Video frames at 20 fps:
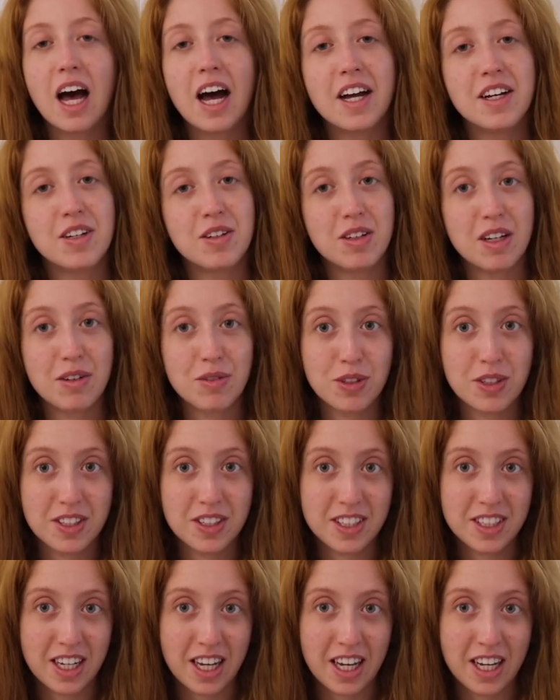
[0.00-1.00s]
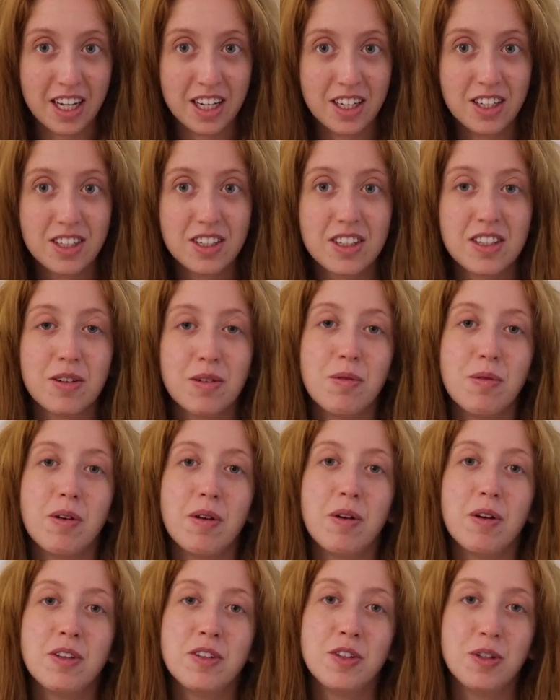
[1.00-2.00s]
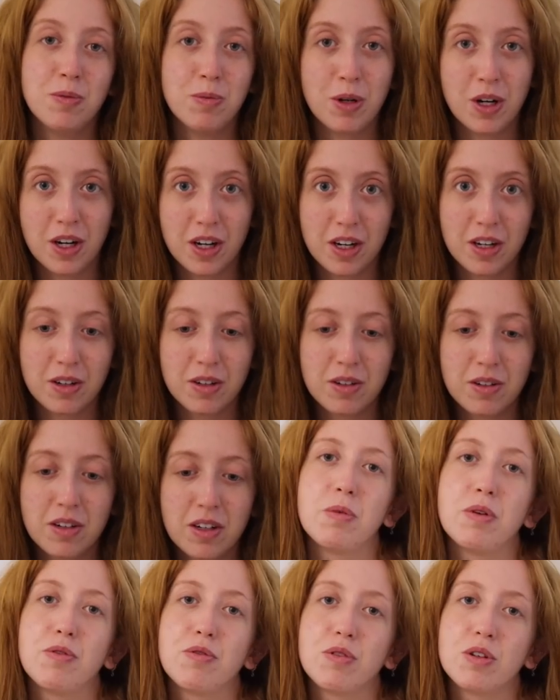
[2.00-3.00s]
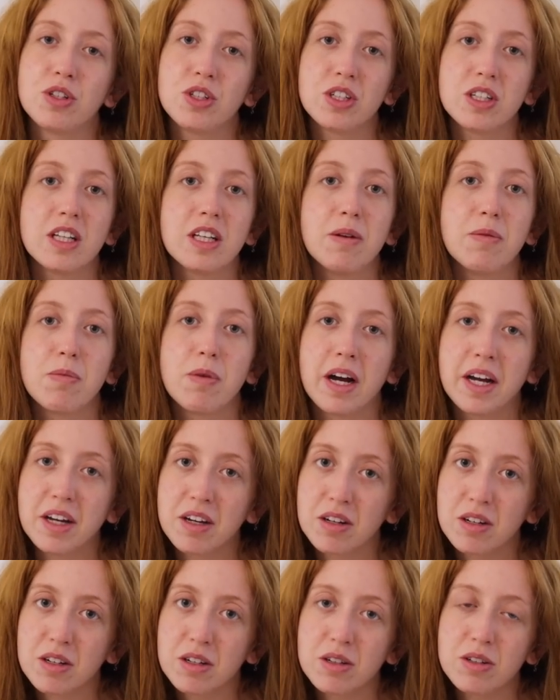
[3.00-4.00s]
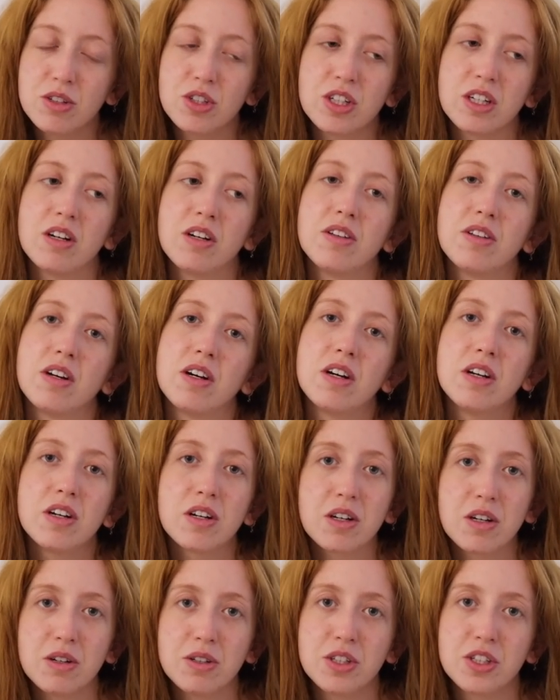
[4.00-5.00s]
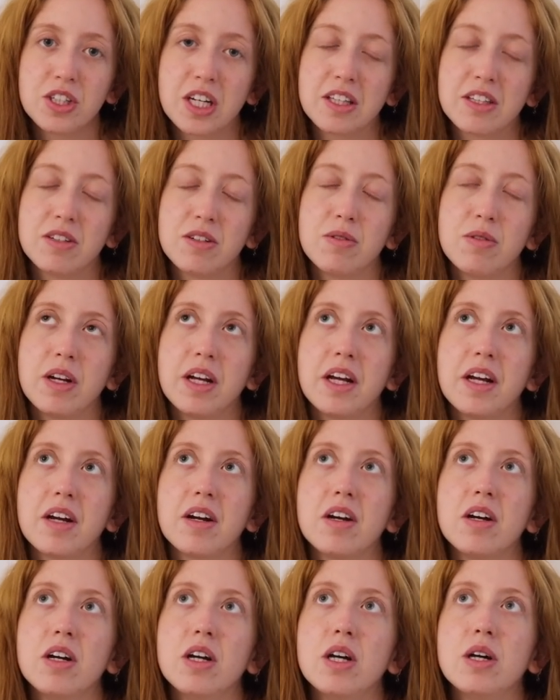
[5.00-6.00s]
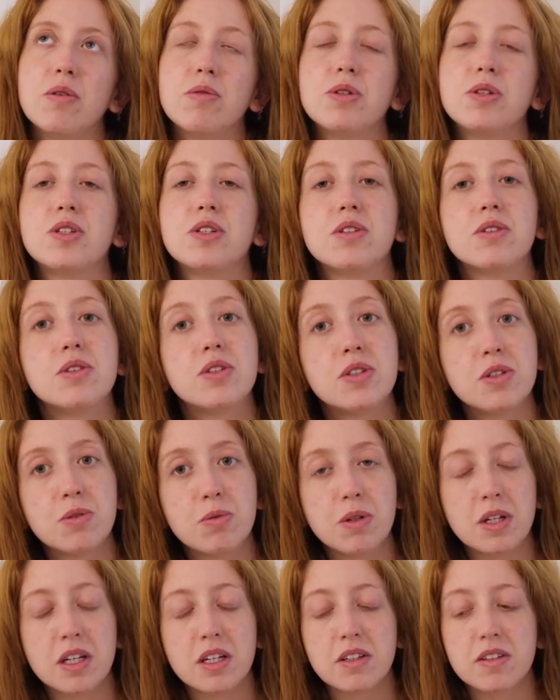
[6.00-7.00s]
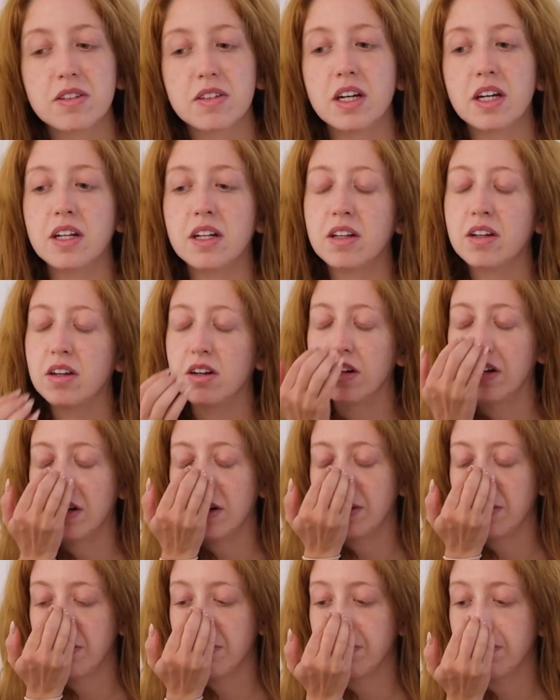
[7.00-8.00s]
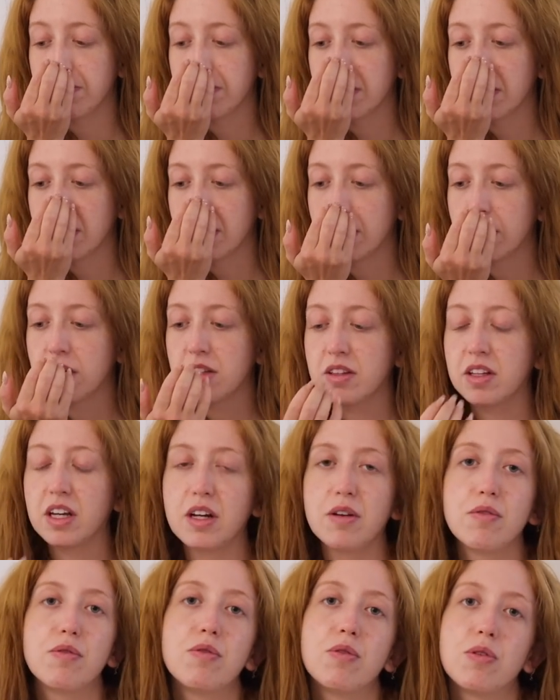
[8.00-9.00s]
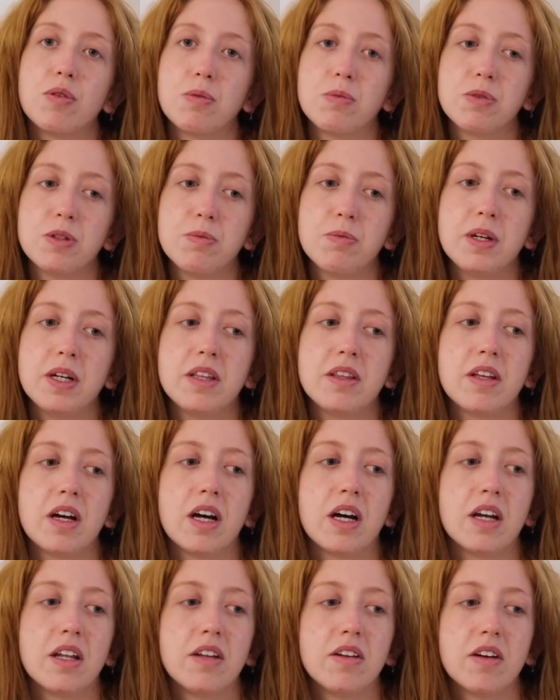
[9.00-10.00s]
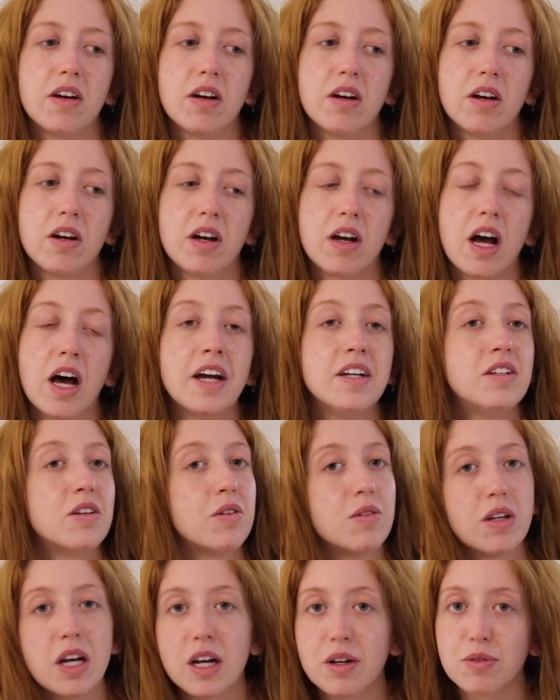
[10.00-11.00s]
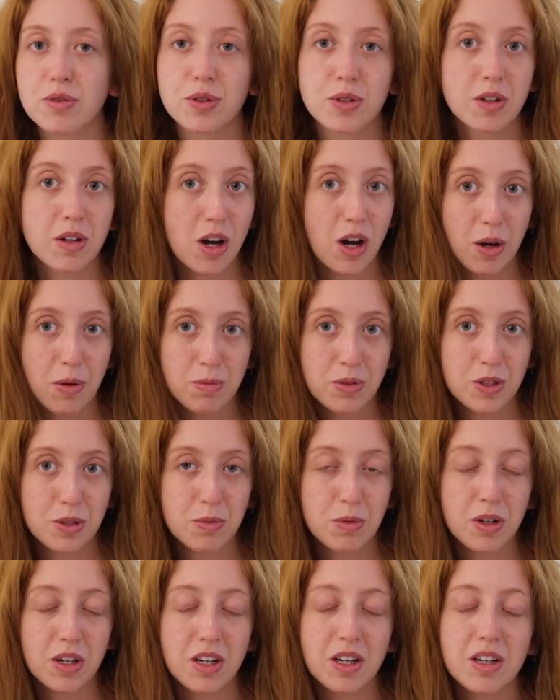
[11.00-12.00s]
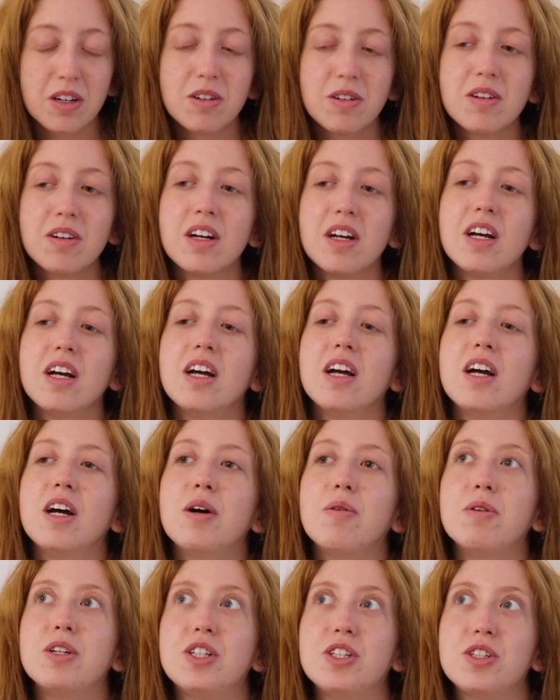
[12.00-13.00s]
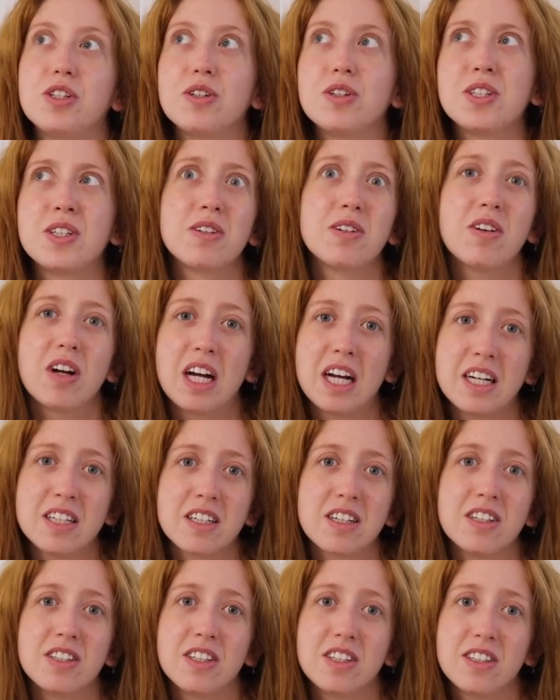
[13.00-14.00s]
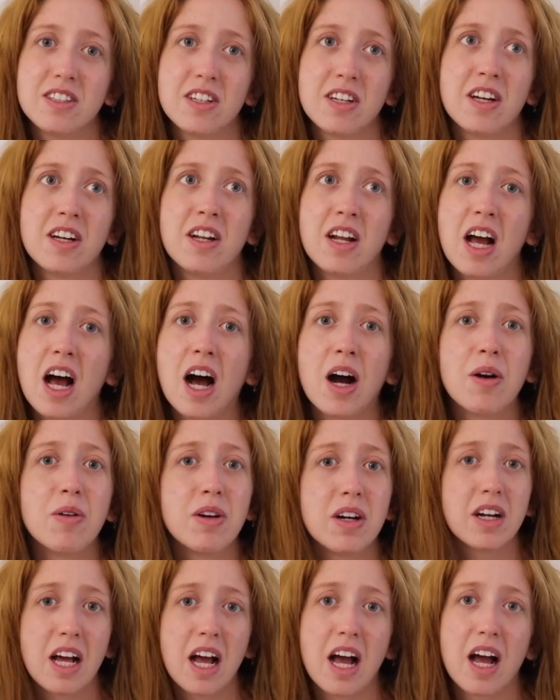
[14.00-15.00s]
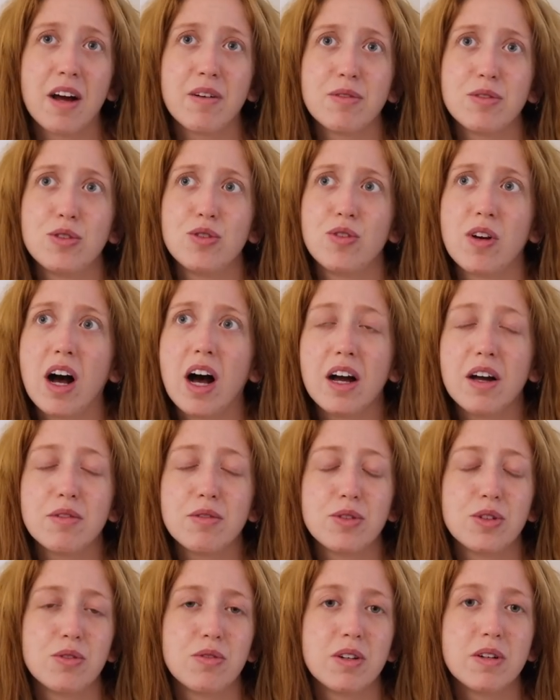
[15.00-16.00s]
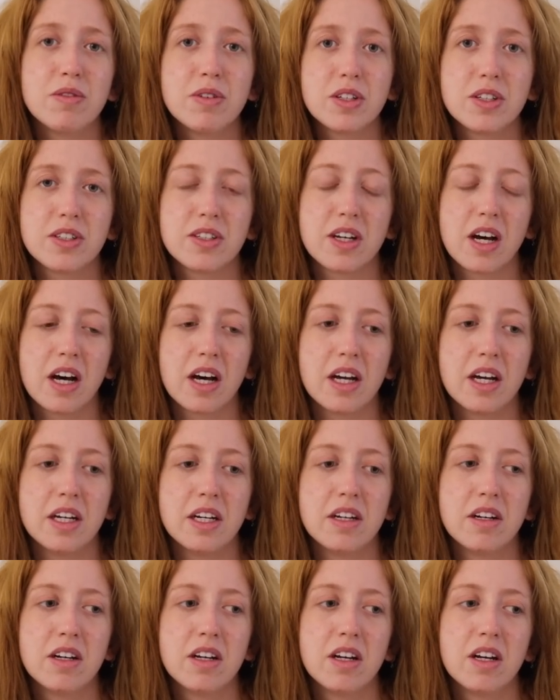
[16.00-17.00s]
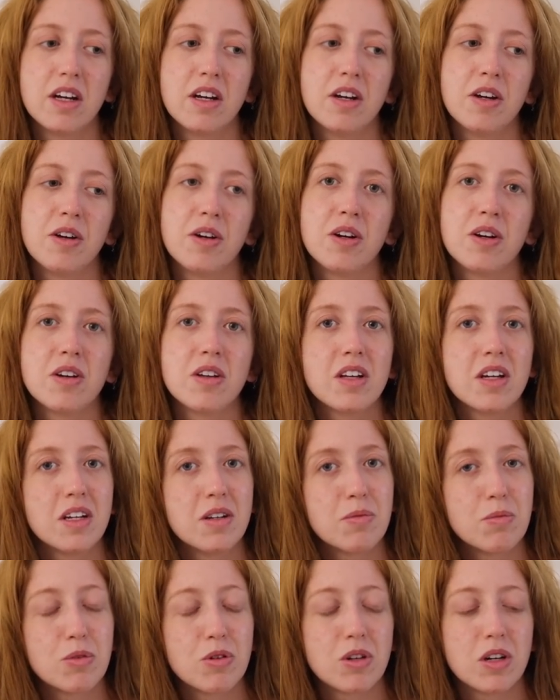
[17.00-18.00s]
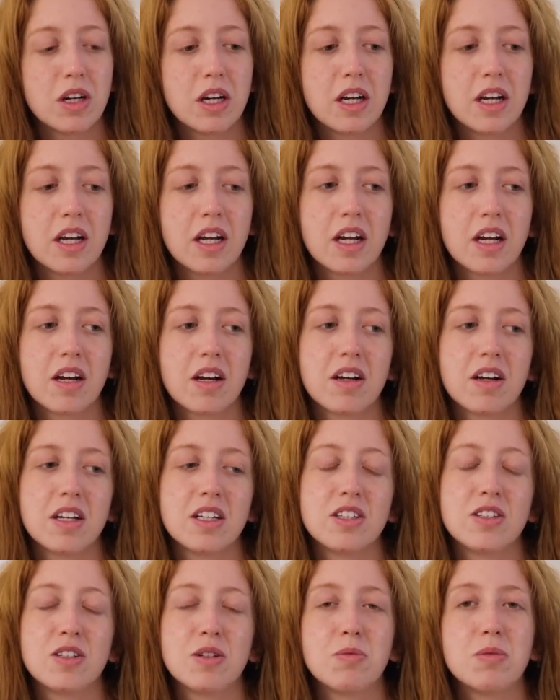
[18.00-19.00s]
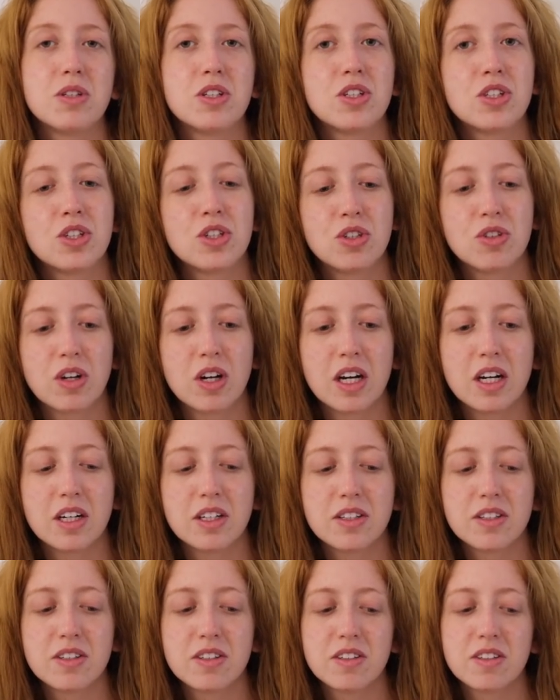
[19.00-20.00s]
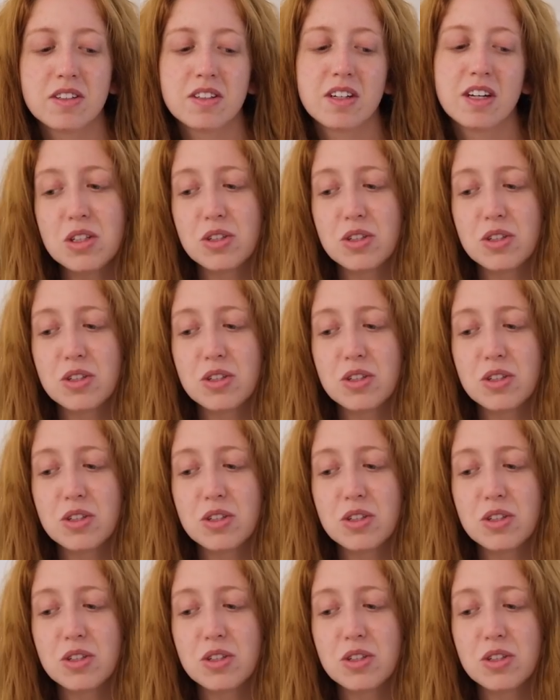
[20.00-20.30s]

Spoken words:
I don't have to skate tomorrow. But fortunately, my coach and all the other coaches at the rink were so sweet, and they informed me that I don't have to come tomorrow, which is also great because it's an hour a half drive to Riverside early in the morning. It's so much stress.